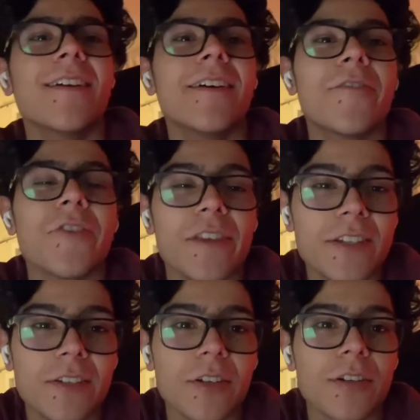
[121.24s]
For
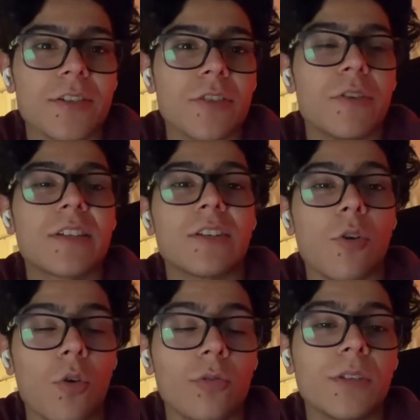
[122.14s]
this year, students can
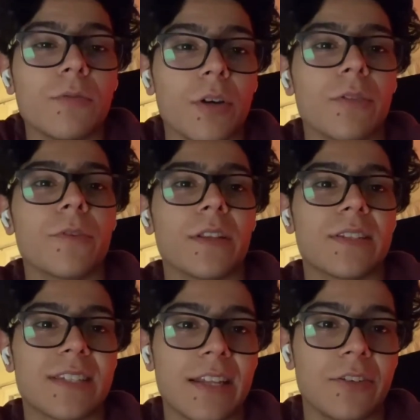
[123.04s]
only run for the
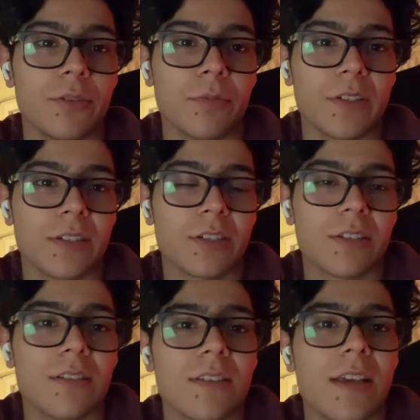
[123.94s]
senator
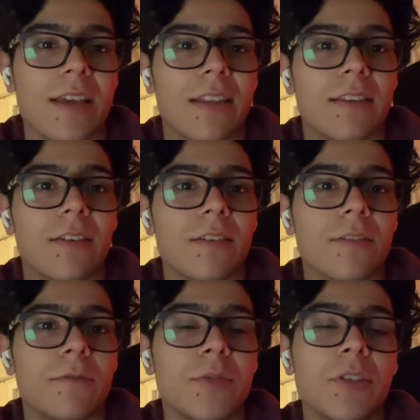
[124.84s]
positions, and
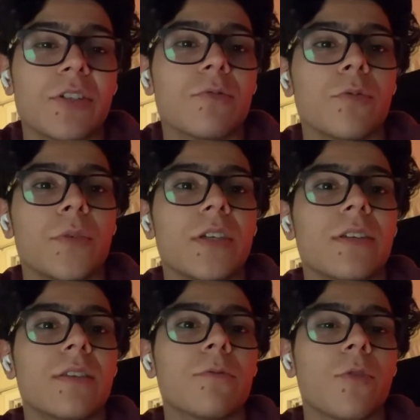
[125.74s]
the speeches will be
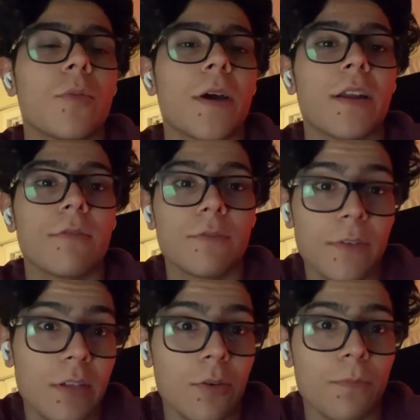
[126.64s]
in the format of a
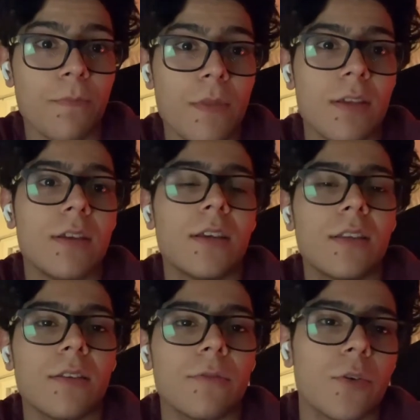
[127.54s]
video.
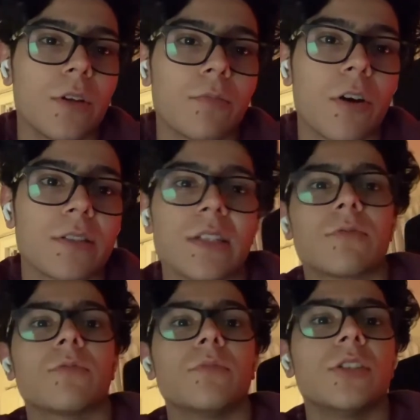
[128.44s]
The voting
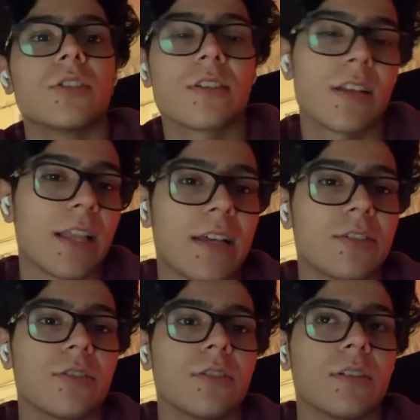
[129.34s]
process will be just like
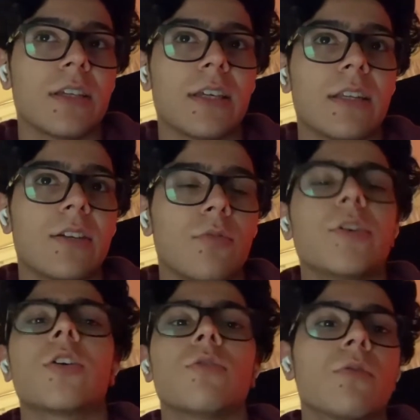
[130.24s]
last year, and it'll
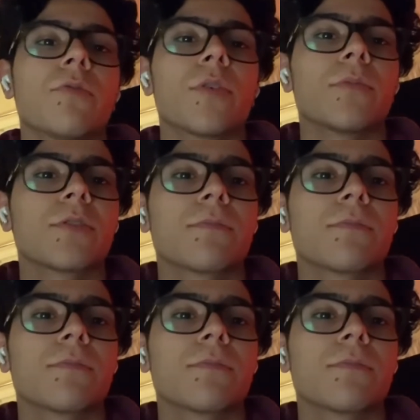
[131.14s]
be on Google Forms.